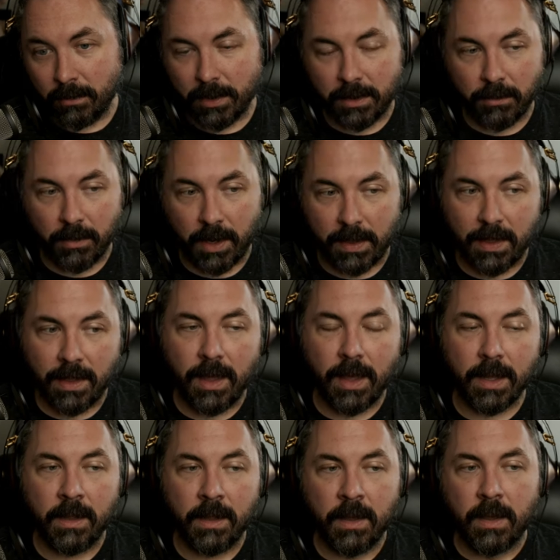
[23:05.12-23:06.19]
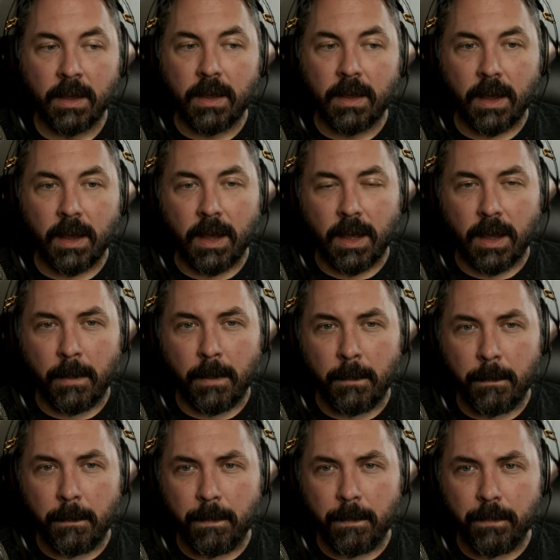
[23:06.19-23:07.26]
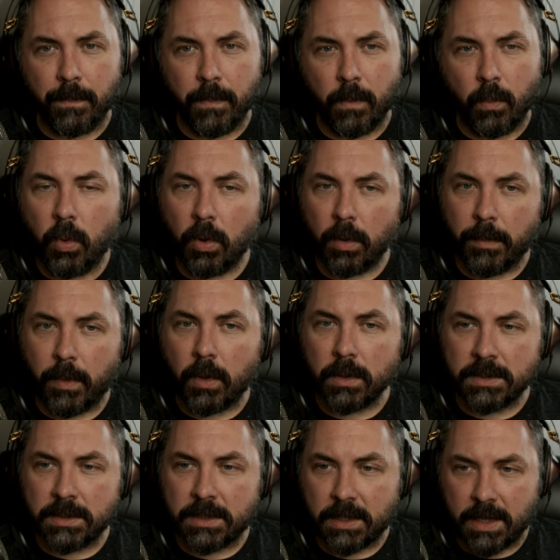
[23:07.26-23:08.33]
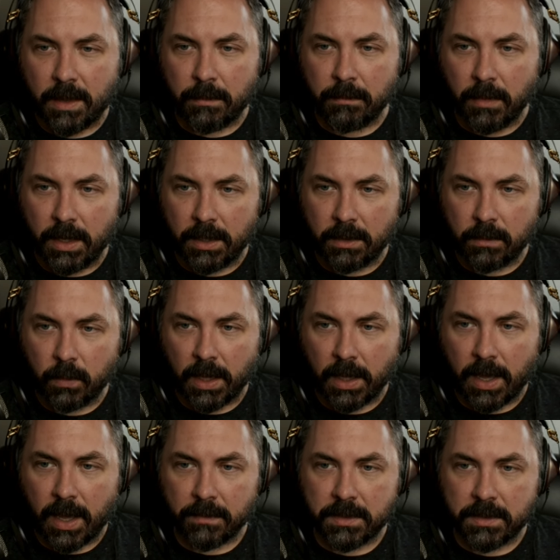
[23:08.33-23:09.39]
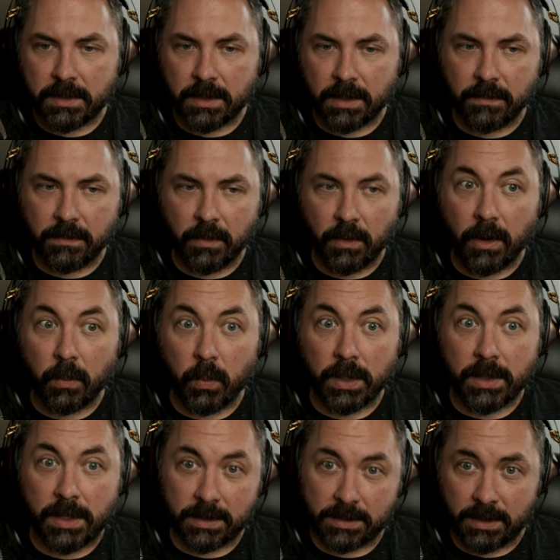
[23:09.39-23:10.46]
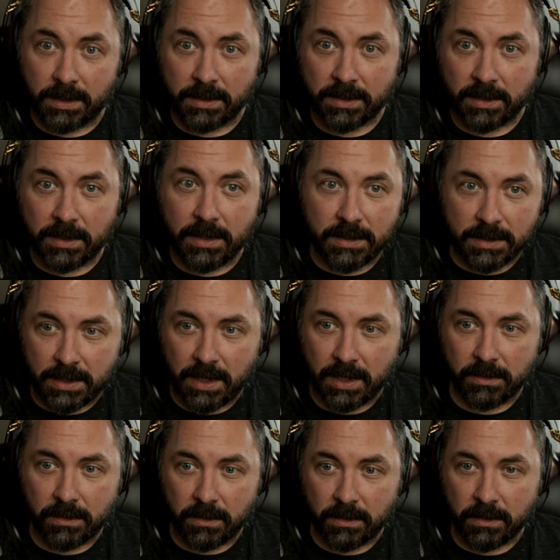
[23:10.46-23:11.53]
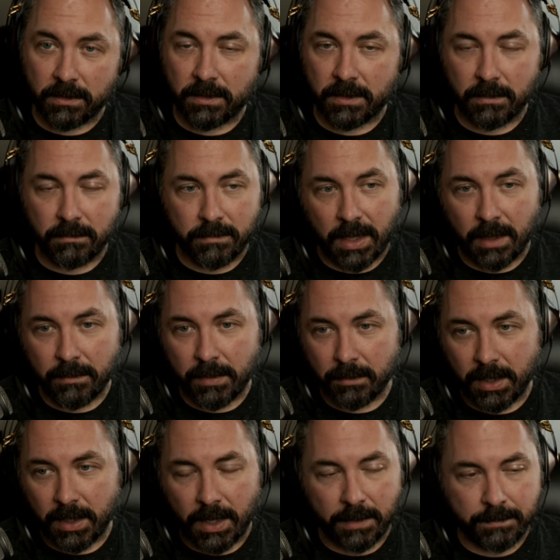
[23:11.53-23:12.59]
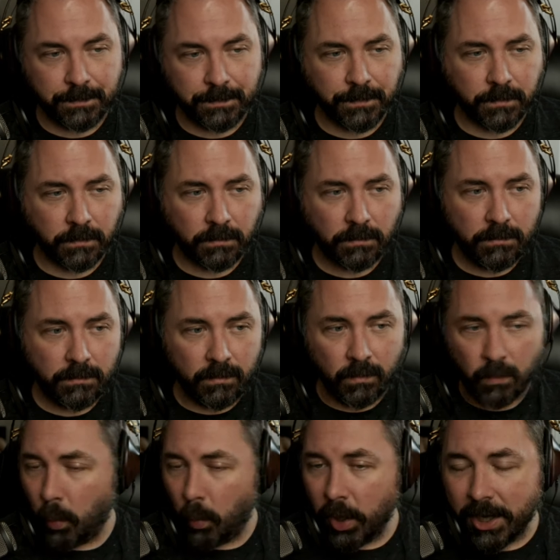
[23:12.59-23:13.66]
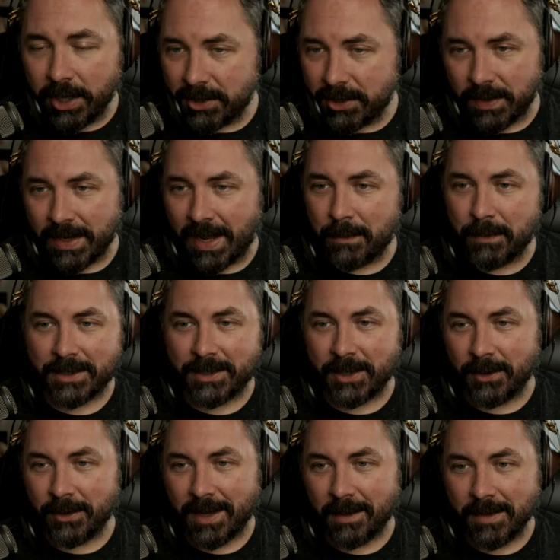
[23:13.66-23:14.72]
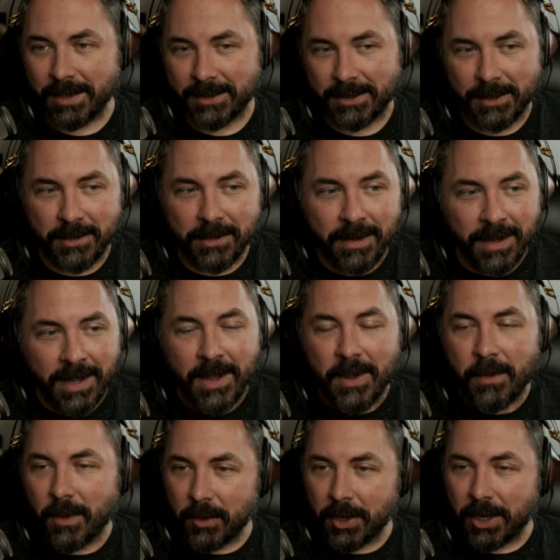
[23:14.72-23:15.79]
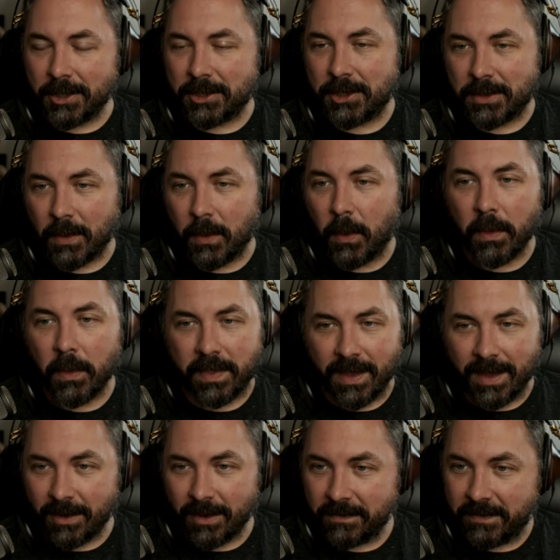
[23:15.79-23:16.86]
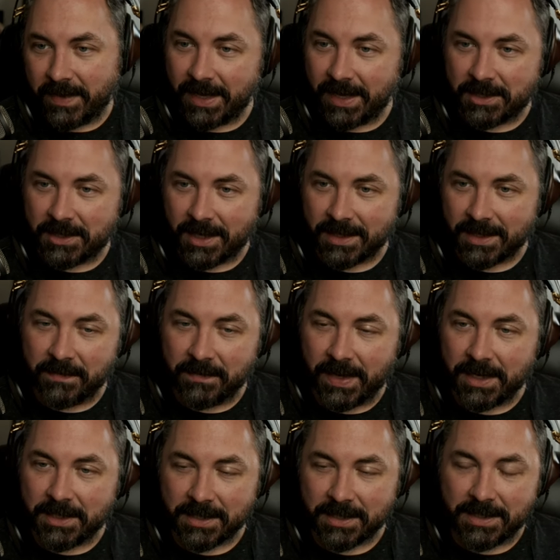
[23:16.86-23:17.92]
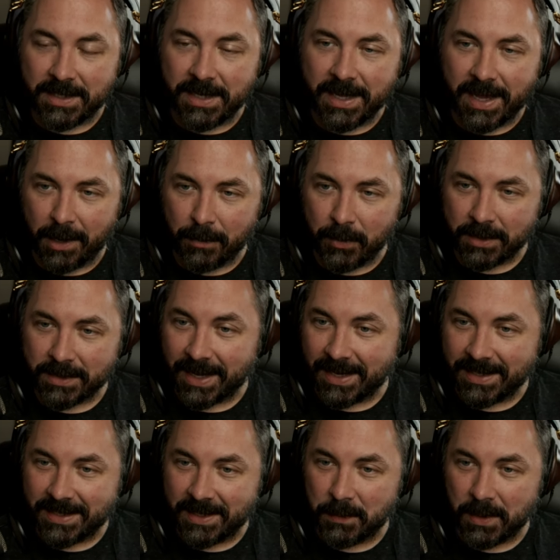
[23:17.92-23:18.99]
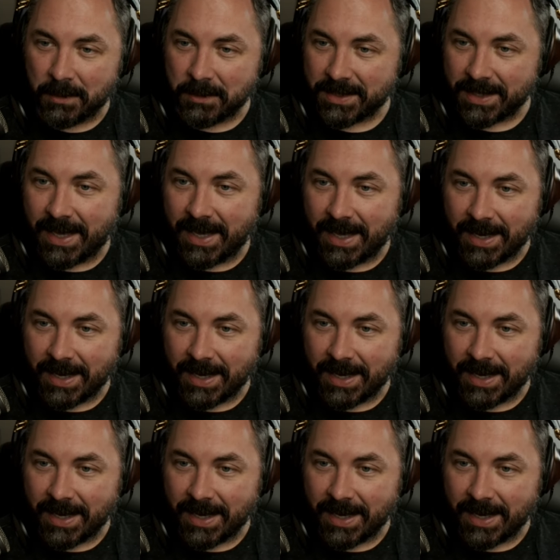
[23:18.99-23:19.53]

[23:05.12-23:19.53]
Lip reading: the right thing, we're beholden to them and we have to deliver on what this is and these standards and blah, blah, blah. We're going to do an episode coming soon where we're going to shoot the whole thing on VHS and VHS-C cameras like I did when I was a kid.